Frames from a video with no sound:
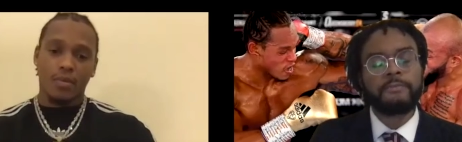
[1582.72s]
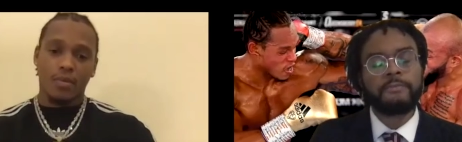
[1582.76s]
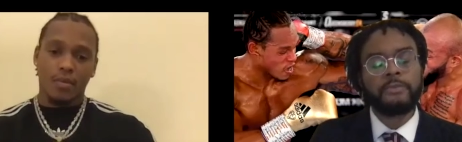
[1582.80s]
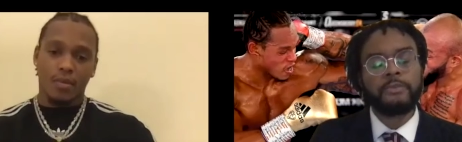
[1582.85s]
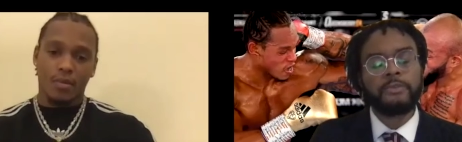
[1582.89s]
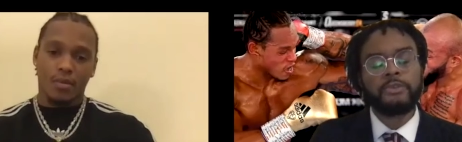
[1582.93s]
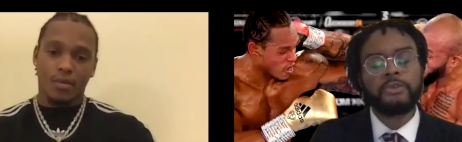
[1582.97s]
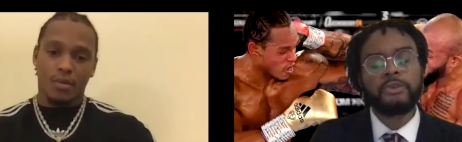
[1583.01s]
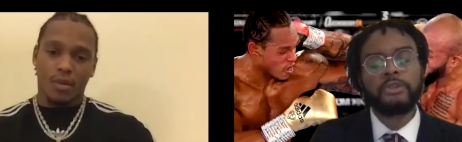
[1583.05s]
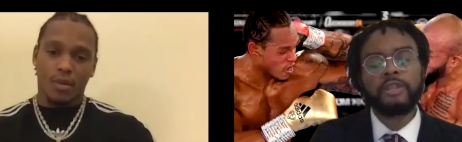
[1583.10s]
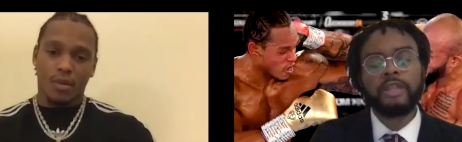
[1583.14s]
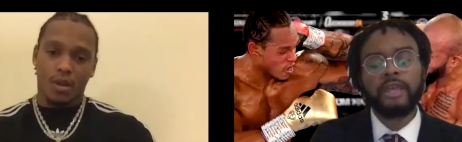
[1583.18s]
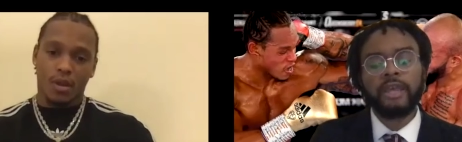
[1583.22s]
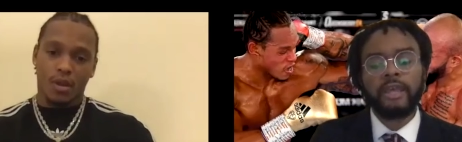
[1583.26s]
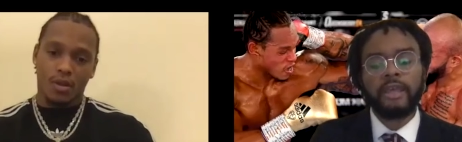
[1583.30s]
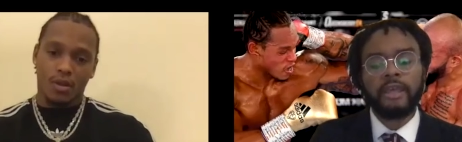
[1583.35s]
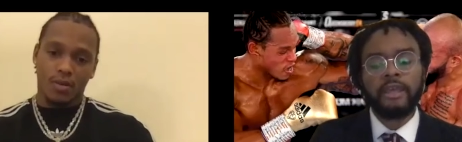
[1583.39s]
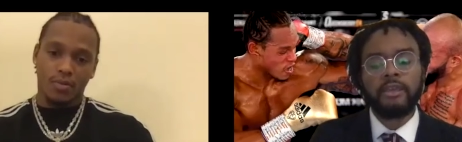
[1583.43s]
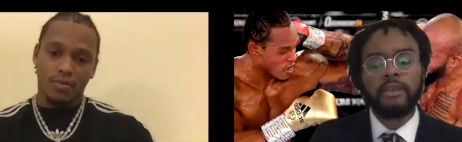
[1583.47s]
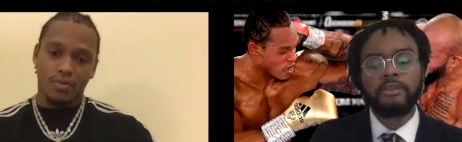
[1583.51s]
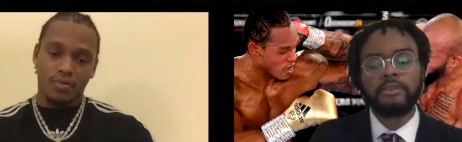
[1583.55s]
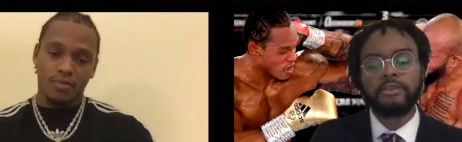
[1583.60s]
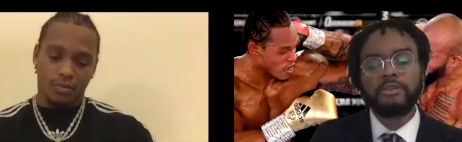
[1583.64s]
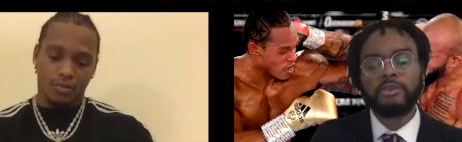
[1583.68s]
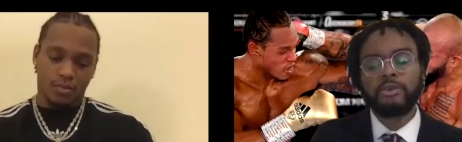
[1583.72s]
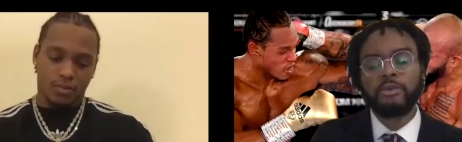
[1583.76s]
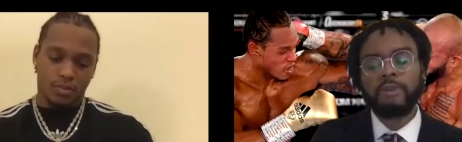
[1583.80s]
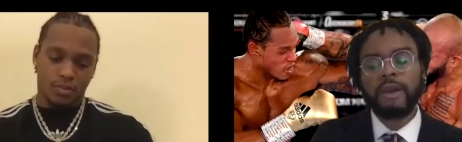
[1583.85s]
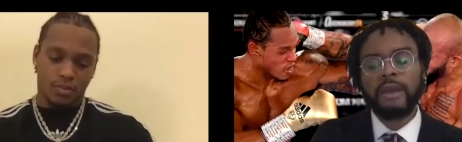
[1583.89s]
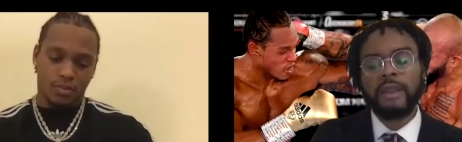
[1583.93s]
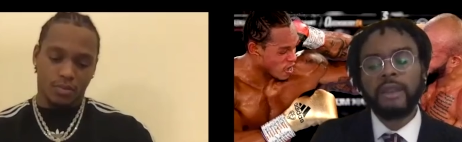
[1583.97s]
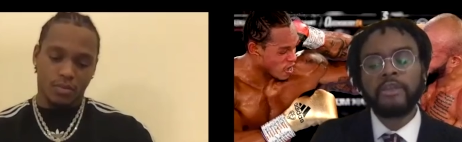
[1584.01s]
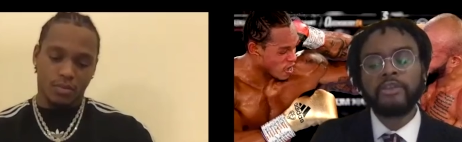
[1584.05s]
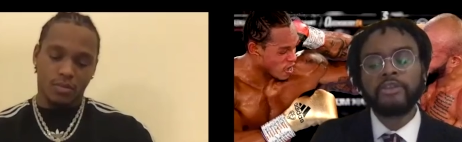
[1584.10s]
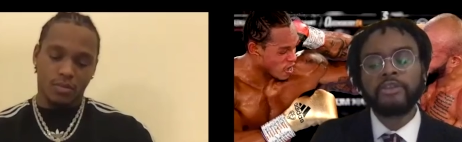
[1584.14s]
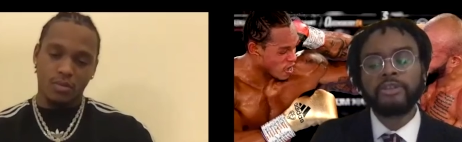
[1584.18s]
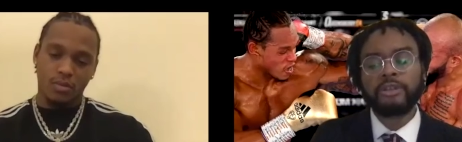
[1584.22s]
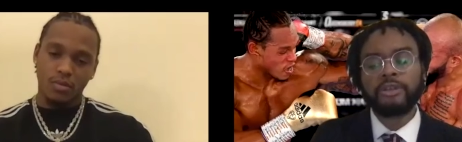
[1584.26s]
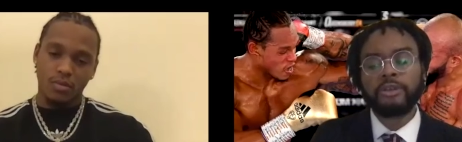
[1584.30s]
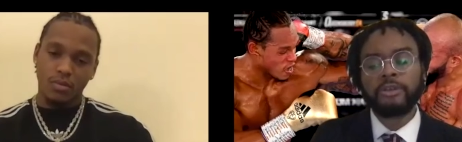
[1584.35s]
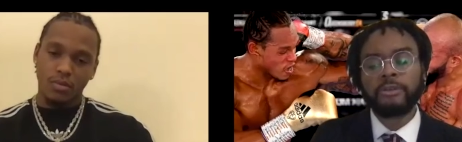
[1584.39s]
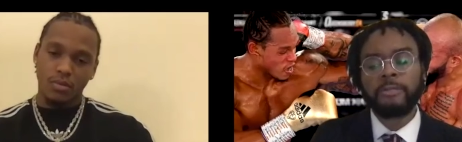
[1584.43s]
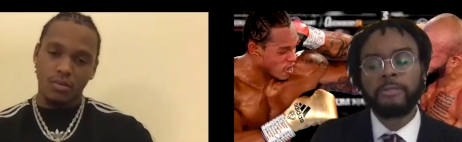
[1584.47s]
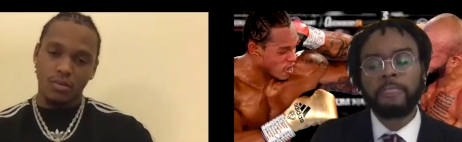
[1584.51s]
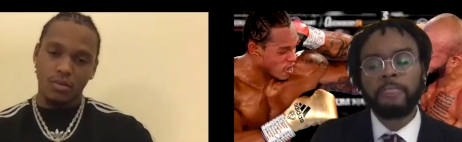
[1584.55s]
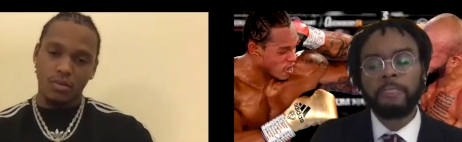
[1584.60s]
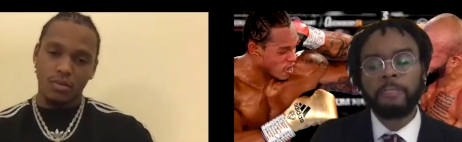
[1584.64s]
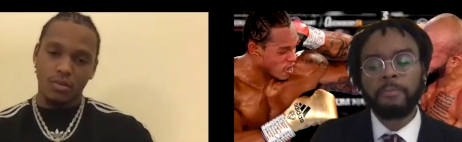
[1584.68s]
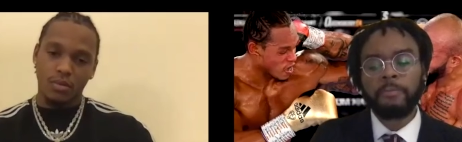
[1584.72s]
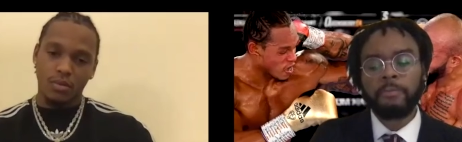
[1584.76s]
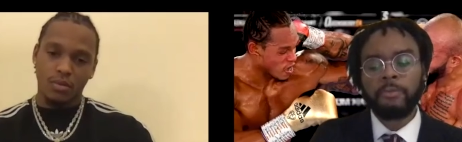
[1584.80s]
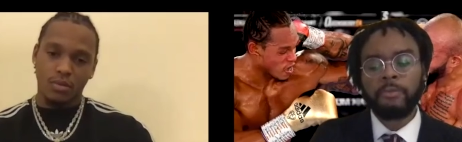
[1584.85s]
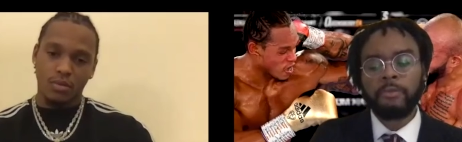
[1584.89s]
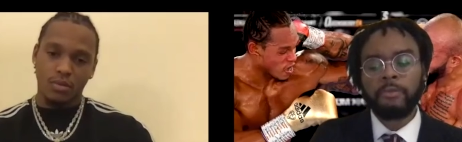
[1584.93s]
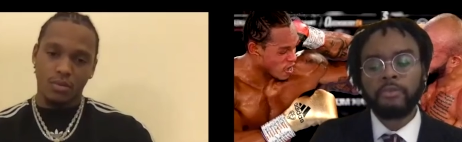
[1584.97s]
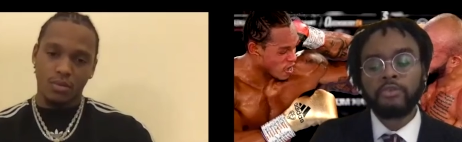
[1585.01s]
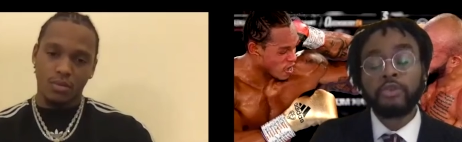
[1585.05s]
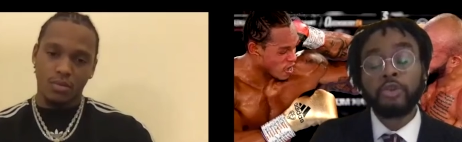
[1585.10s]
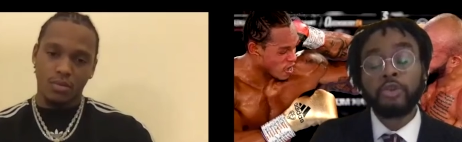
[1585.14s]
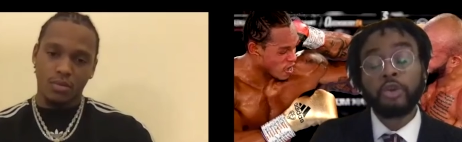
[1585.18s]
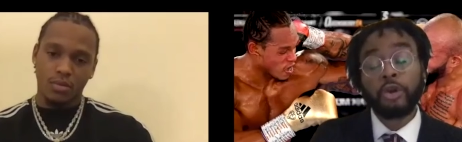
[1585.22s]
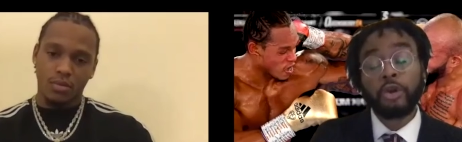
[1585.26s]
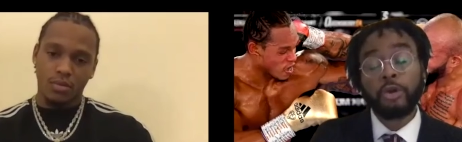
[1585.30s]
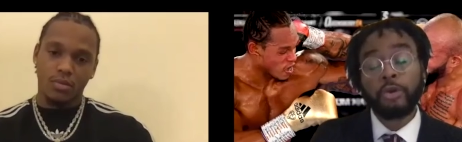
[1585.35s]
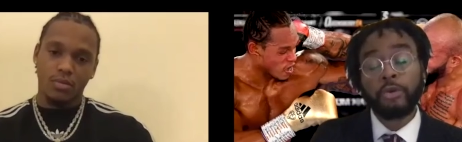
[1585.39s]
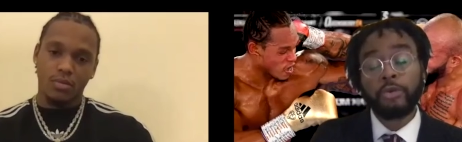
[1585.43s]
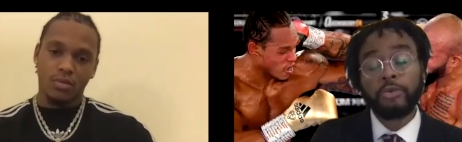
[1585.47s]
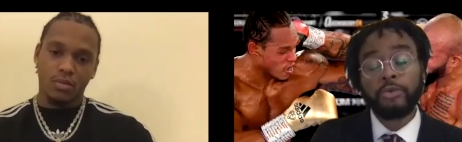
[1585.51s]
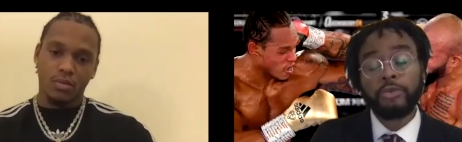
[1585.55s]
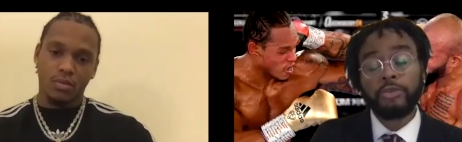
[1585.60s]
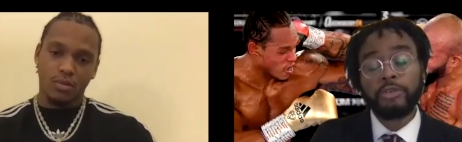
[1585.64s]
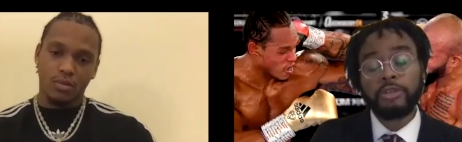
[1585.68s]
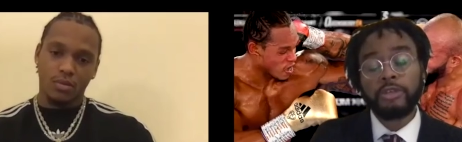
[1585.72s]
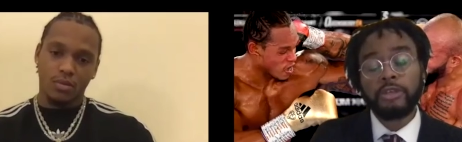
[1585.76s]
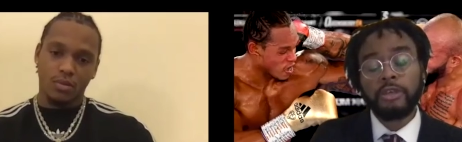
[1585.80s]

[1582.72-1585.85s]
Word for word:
Speaker 1: Tunde is your manager, your coach,